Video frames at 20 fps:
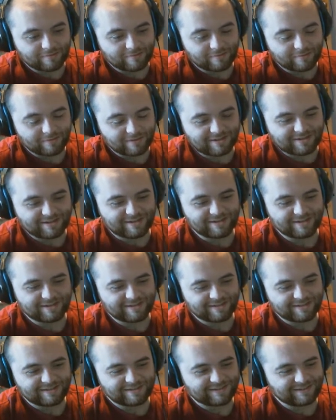
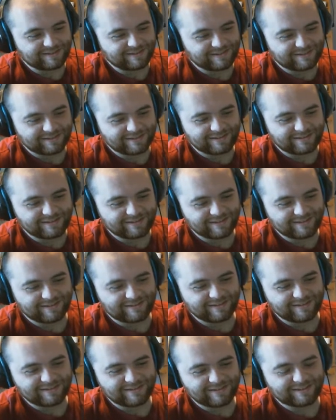
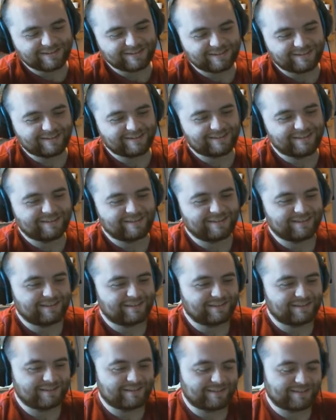
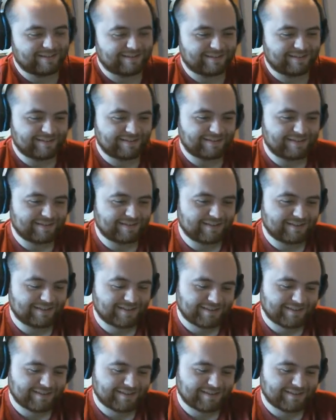(not speaking)